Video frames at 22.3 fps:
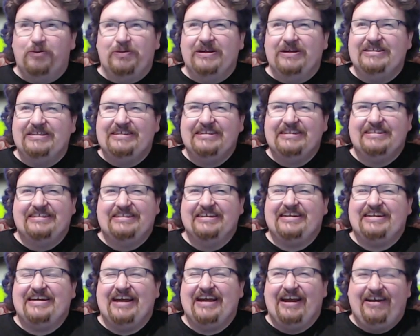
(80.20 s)
hopeless as
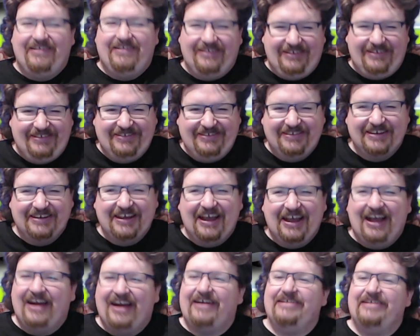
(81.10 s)
a car.
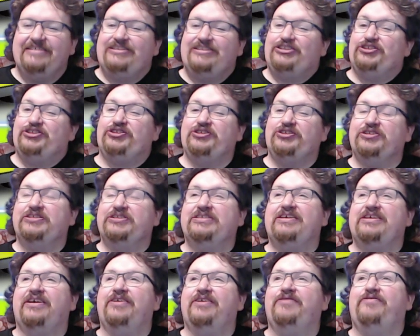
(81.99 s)
I
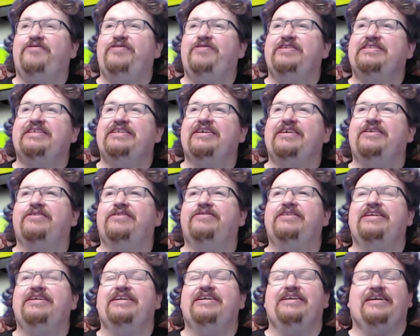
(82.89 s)
just got it for the sake of
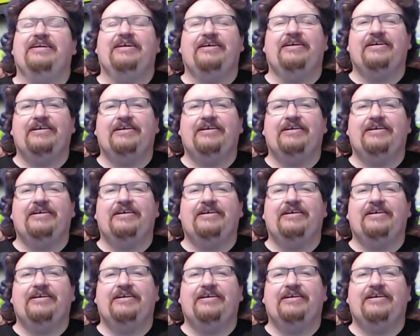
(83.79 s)
going like,